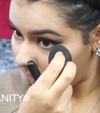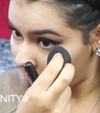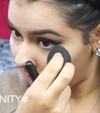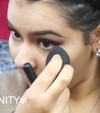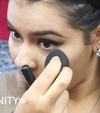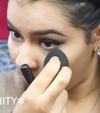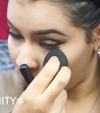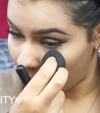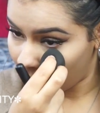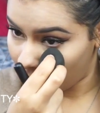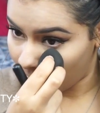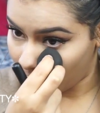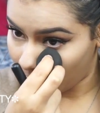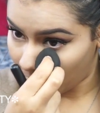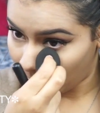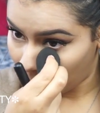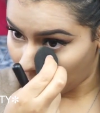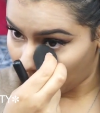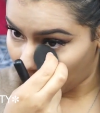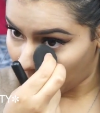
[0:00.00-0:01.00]
to set
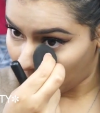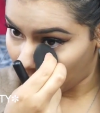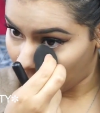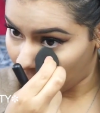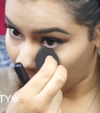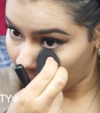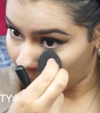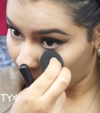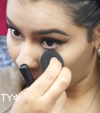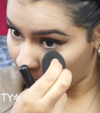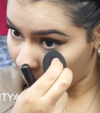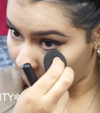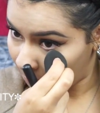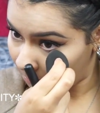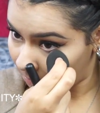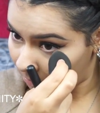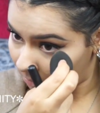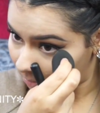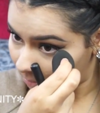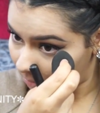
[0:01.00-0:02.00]
my eye
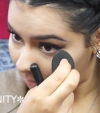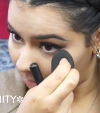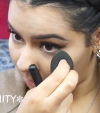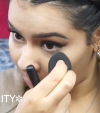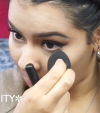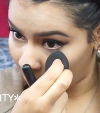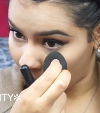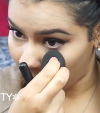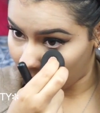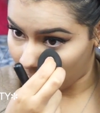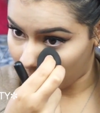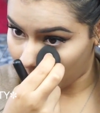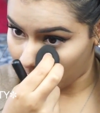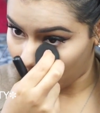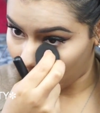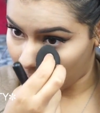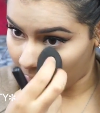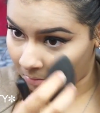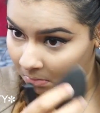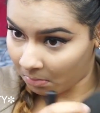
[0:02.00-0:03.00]
as beautifully as
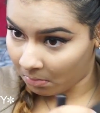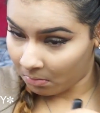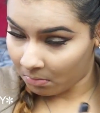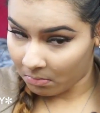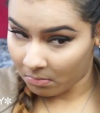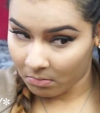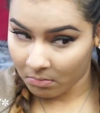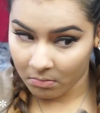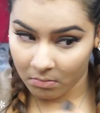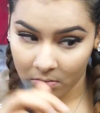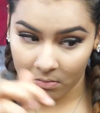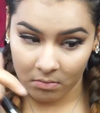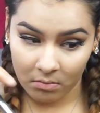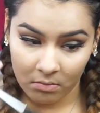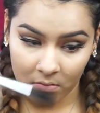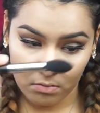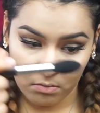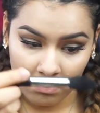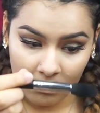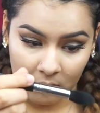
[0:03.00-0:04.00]
this does.
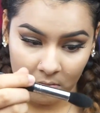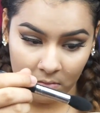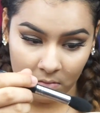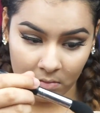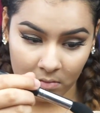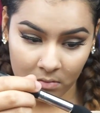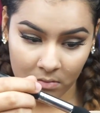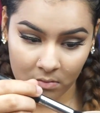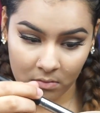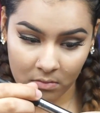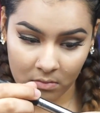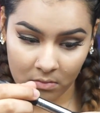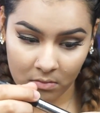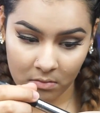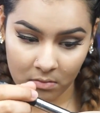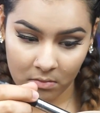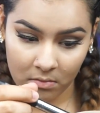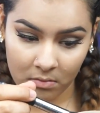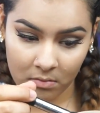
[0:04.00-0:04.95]
If anyone does, let me